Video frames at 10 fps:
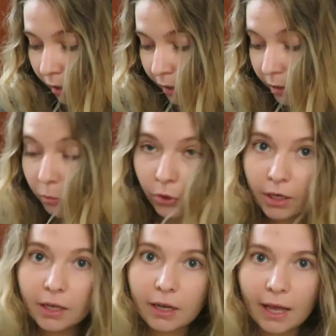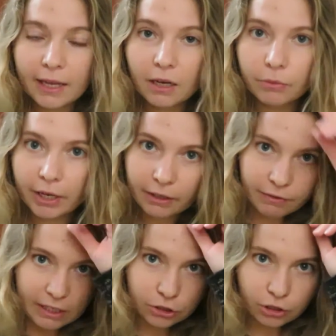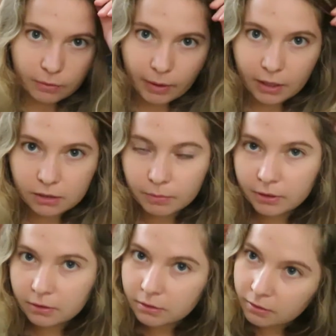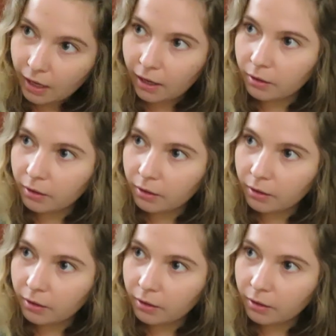In the morning, I get ready faster than my husband.